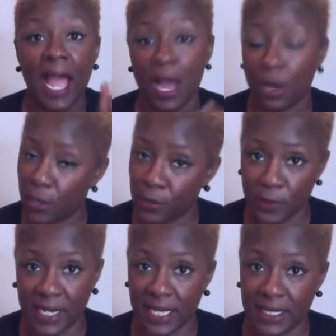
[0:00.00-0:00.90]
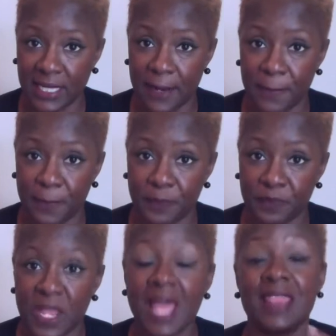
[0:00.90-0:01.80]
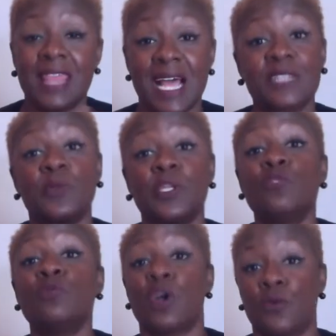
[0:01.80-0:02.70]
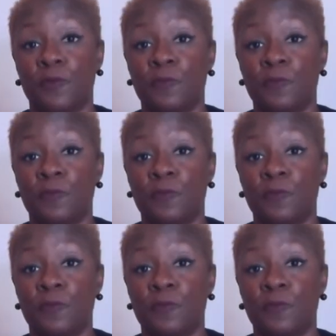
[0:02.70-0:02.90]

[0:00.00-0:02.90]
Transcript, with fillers: I don't care what nobody got to say. That's when you know